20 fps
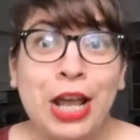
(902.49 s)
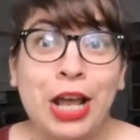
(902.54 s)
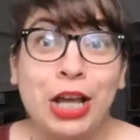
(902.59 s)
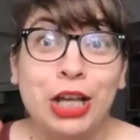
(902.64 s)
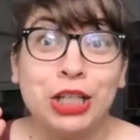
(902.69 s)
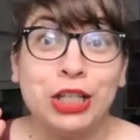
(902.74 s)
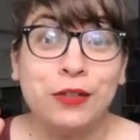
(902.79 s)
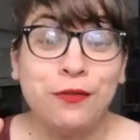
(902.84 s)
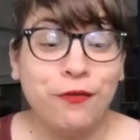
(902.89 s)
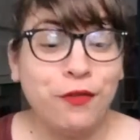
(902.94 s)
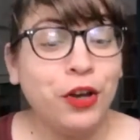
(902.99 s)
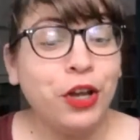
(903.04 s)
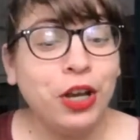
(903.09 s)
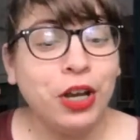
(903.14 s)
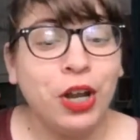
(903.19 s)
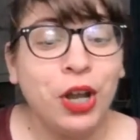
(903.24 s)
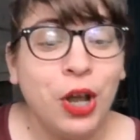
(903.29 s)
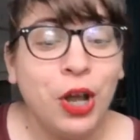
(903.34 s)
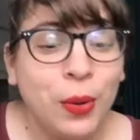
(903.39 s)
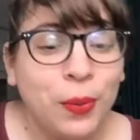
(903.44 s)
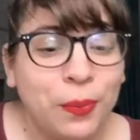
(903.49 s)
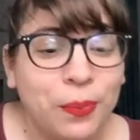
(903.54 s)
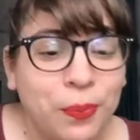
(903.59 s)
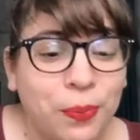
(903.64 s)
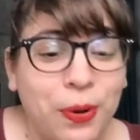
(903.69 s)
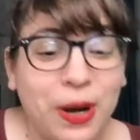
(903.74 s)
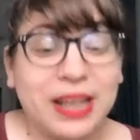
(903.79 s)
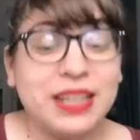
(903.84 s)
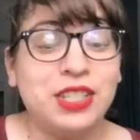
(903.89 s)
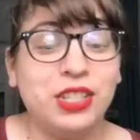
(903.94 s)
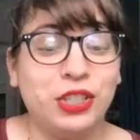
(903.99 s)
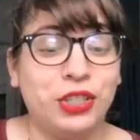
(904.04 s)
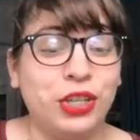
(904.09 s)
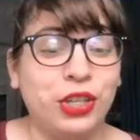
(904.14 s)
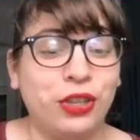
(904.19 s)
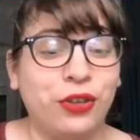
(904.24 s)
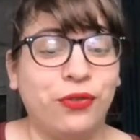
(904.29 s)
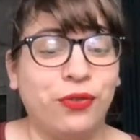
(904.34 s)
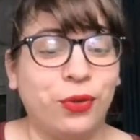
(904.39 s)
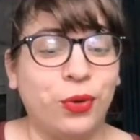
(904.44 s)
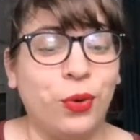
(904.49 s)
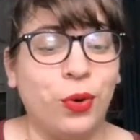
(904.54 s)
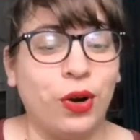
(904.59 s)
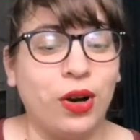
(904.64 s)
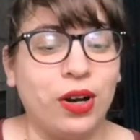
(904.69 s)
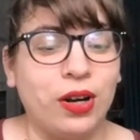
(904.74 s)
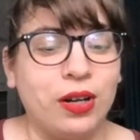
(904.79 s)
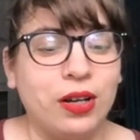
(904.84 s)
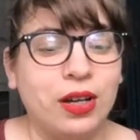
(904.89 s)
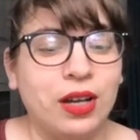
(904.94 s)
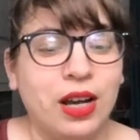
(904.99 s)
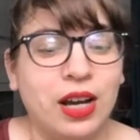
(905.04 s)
His foot pressed to the floor.